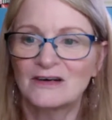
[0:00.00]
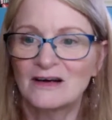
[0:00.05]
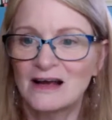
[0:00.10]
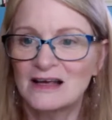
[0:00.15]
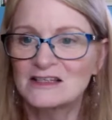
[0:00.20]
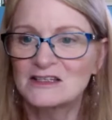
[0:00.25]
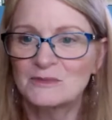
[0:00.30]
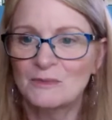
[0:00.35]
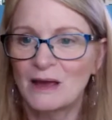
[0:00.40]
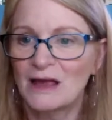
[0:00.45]
I
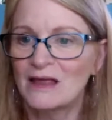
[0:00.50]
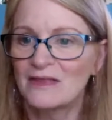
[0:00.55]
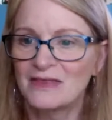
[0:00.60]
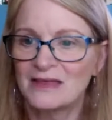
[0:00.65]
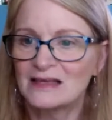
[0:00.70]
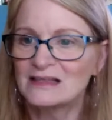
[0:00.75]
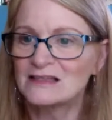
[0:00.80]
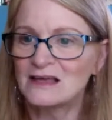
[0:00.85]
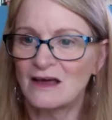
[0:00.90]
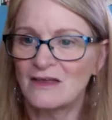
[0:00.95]
smell
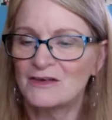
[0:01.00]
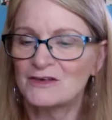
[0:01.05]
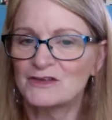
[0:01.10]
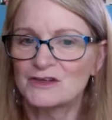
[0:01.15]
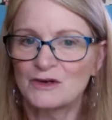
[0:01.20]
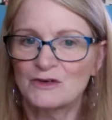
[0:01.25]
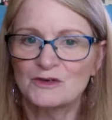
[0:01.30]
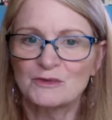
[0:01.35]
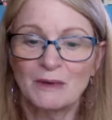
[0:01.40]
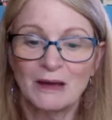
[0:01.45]
things others
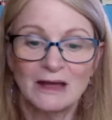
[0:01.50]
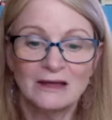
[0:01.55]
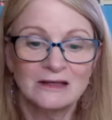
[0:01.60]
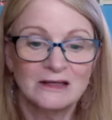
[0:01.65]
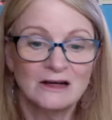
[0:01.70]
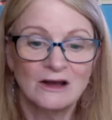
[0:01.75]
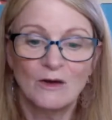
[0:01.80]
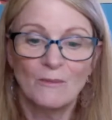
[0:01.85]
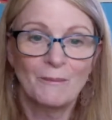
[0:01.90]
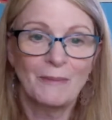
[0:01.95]
don't smell.
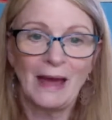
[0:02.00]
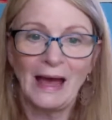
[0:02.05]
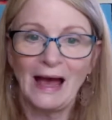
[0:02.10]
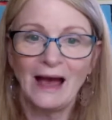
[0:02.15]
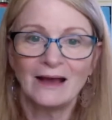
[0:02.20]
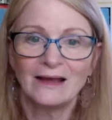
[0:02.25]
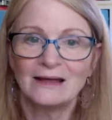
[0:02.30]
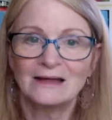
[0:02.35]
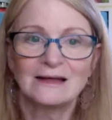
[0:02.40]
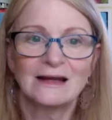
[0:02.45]

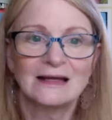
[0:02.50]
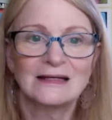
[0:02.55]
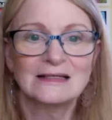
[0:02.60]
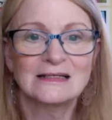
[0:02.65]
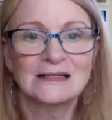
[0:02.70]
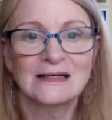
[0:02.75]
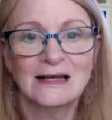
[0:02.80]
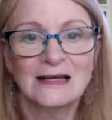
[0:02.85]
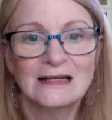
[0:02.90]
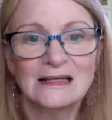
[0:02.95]
Back in
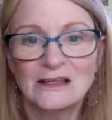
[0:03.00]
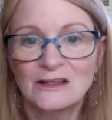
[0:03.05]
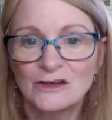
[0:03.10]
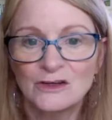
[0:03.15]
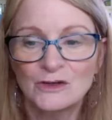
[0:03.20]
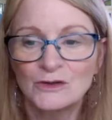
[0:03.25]
1992,